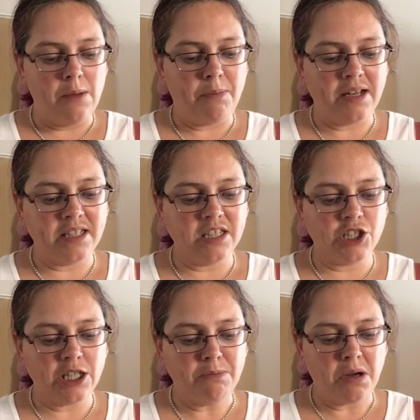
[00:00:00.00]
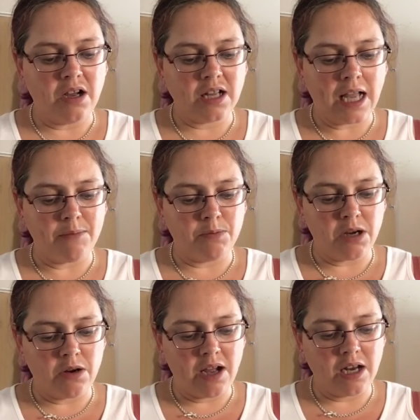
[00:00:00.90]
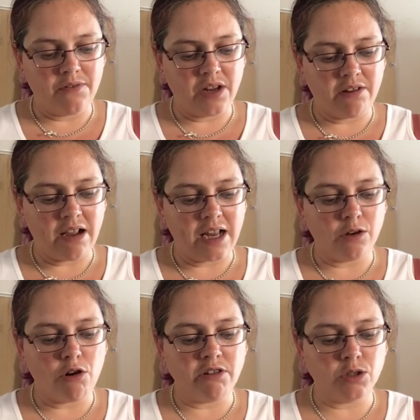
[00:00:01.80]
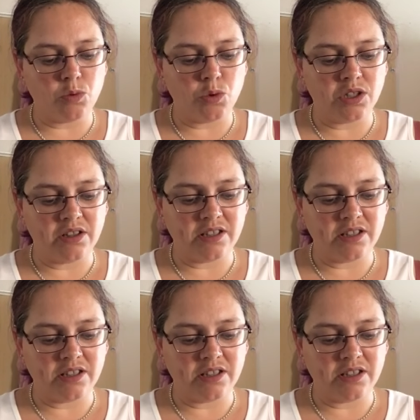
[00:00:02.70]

Blending shea butter, chamomile, aloe vera and orange water,